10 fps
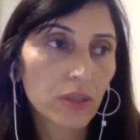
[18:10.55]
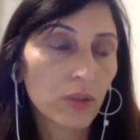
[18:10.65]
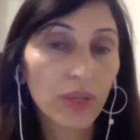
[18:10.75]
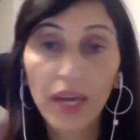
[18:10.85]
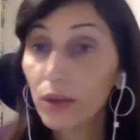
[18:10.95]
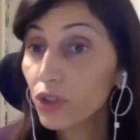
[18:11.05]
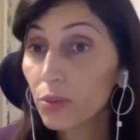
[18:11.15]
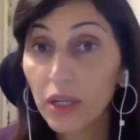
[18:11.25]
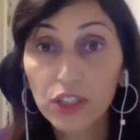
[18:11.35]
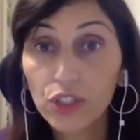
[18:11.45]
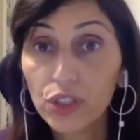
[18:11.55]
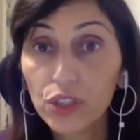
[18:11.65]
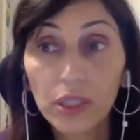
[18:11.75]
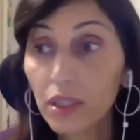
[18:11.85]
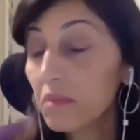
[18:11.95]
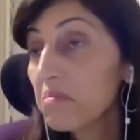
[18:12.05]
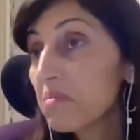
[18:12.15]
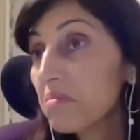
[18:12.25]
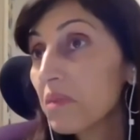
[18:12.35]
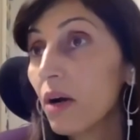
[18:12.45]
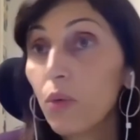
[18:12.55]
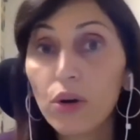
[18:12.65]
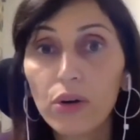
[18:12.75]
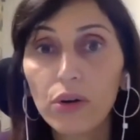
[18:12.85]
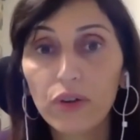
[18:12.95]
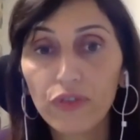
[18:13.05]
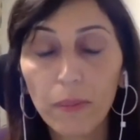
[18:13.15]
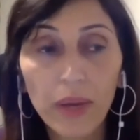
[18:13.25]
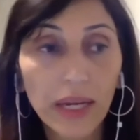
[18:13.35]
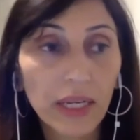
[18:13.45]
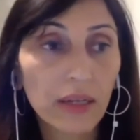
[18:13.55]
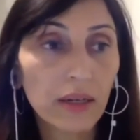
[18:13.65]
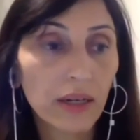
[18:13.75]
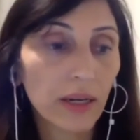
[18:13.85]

without so much as a word from many